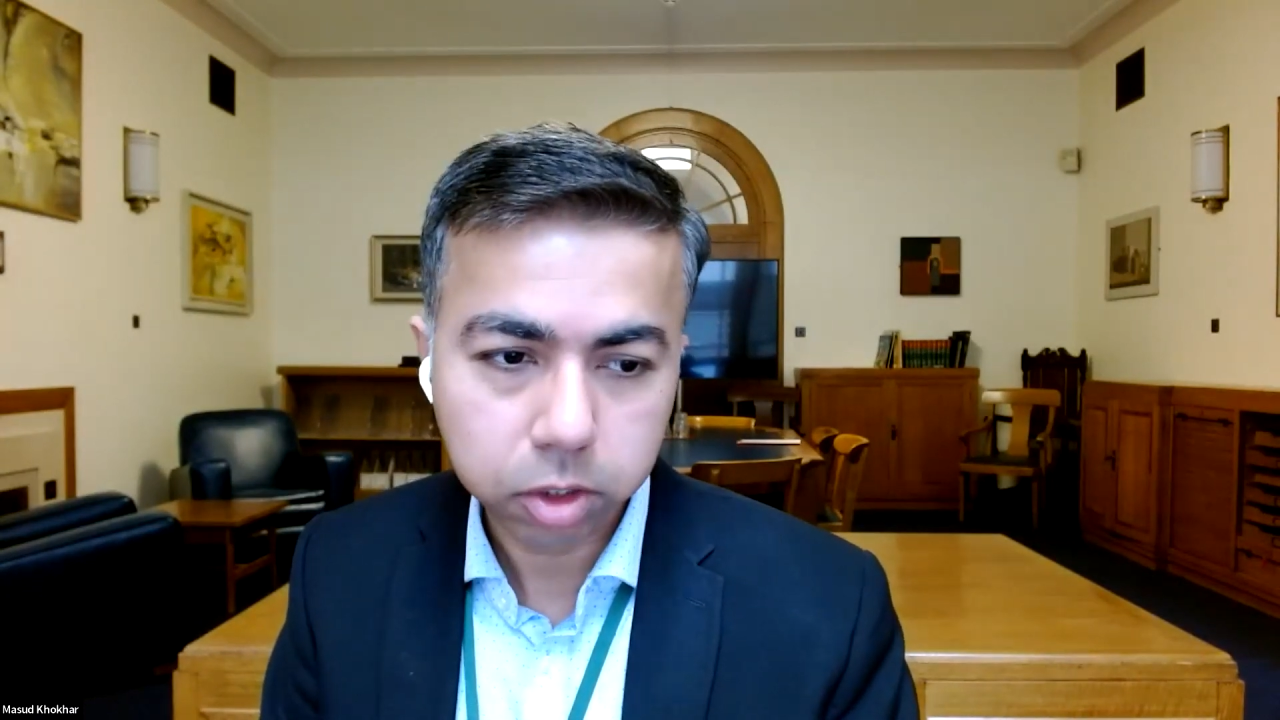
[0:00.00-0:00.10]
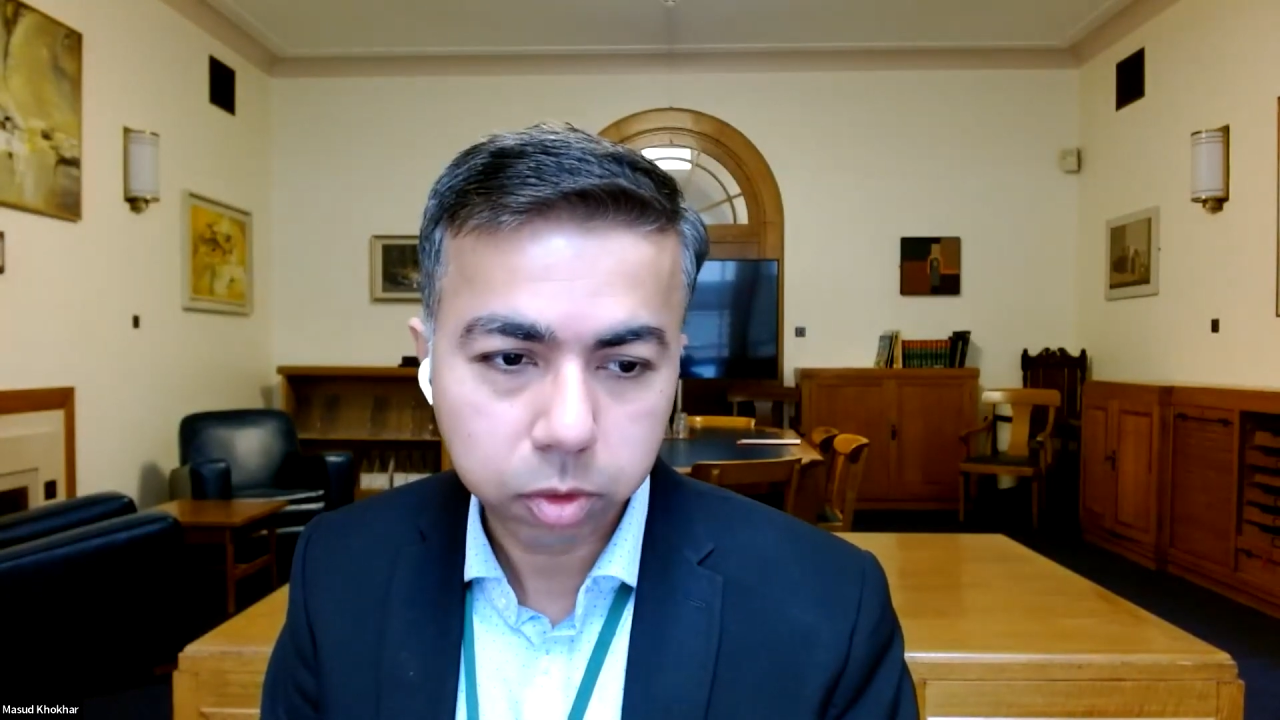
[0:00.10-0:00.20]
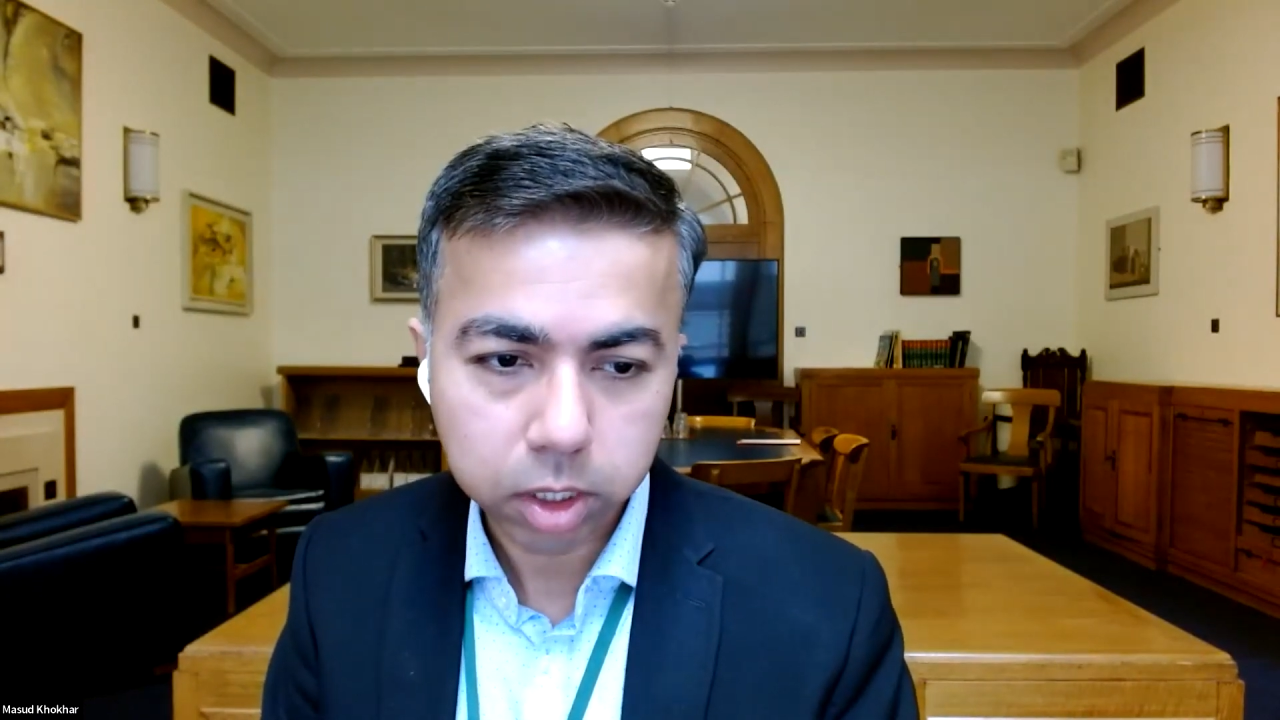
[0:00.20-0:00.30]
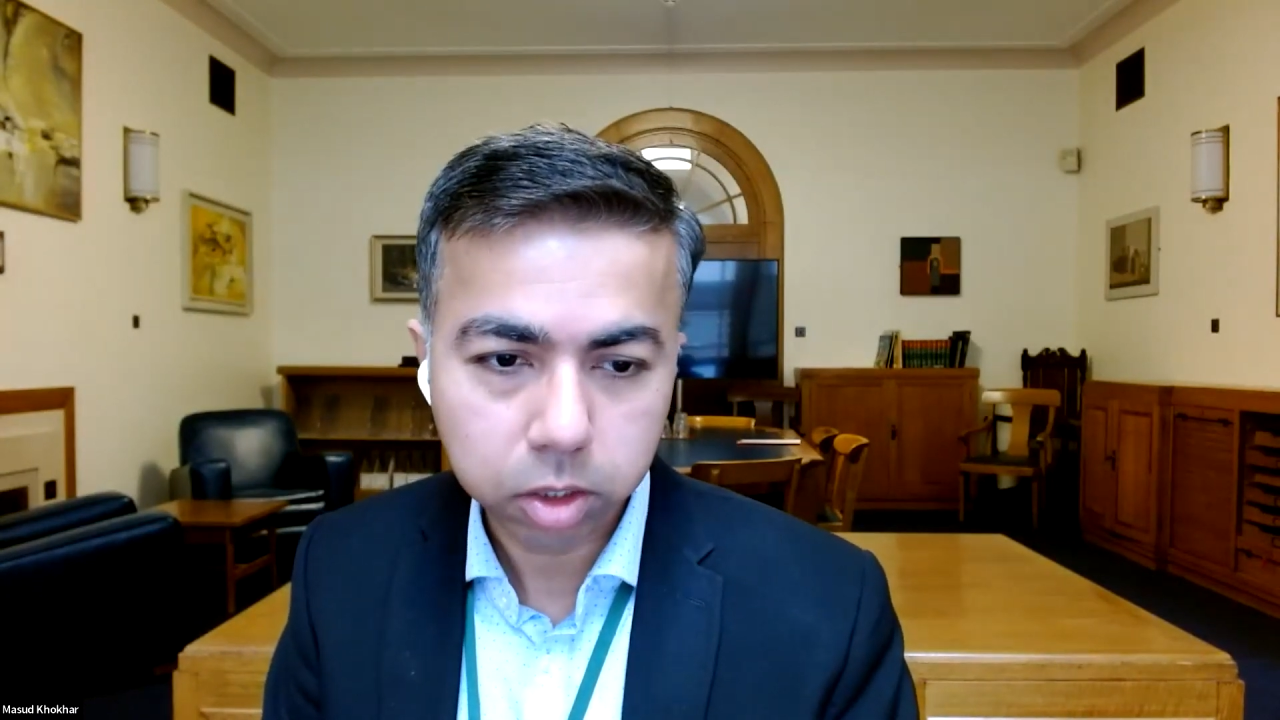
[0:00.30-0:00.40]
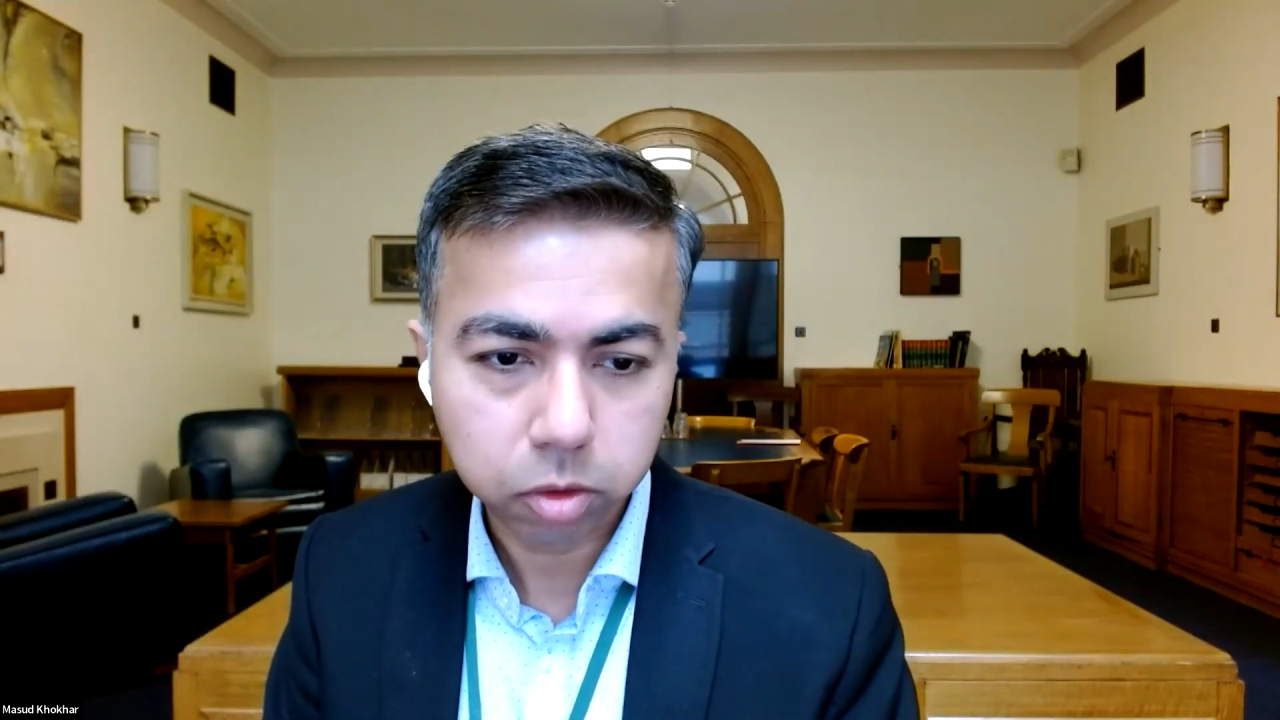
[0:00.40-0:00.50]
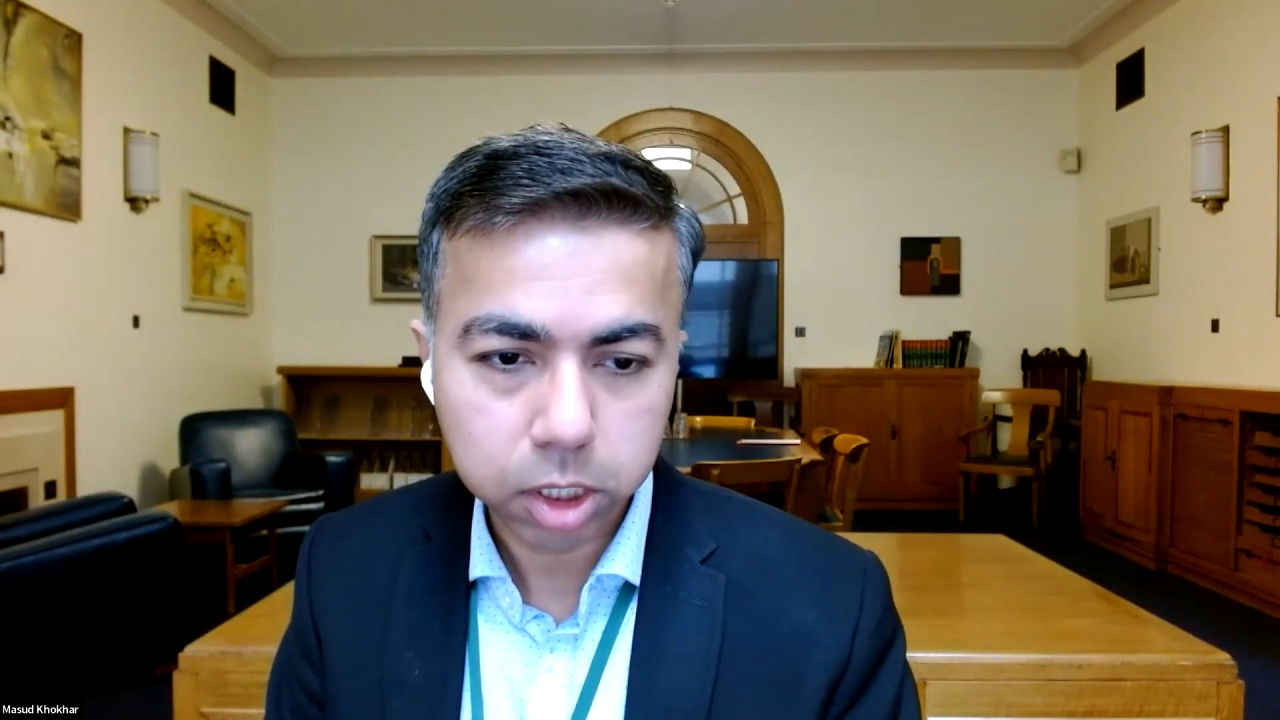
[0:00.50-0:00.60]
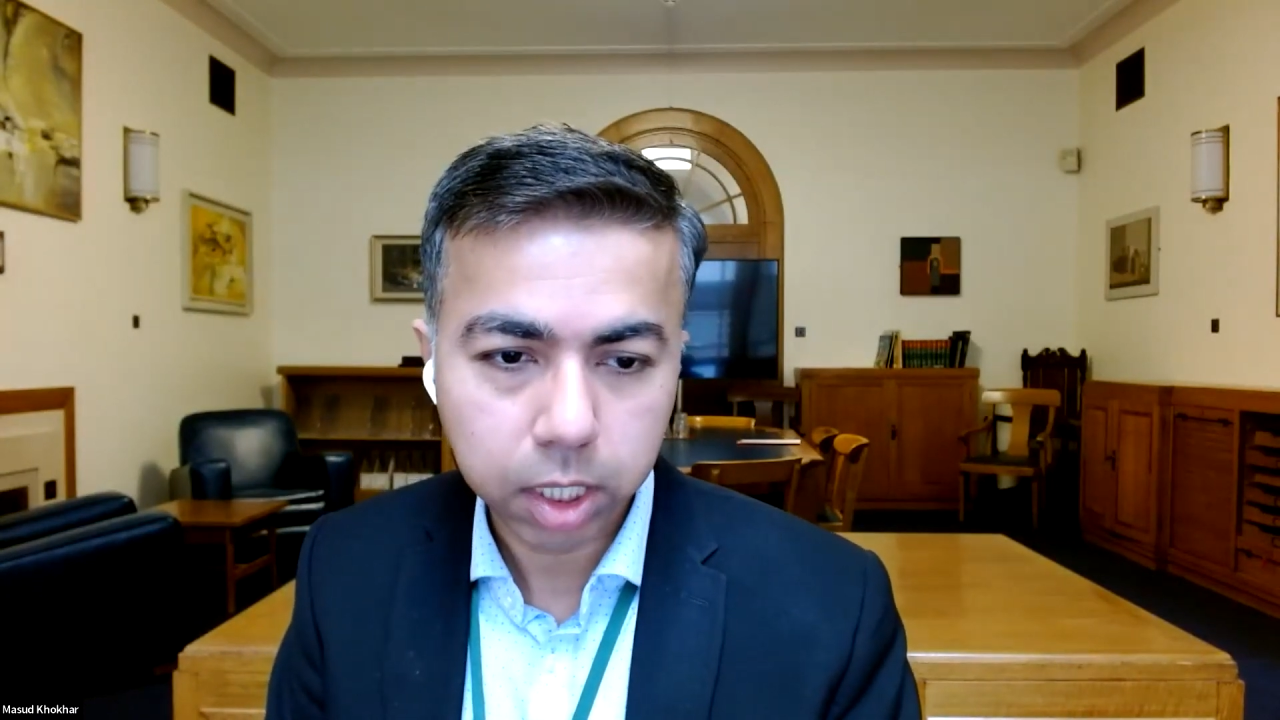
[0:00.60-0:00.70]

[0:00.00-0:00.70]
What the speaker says: Rachel was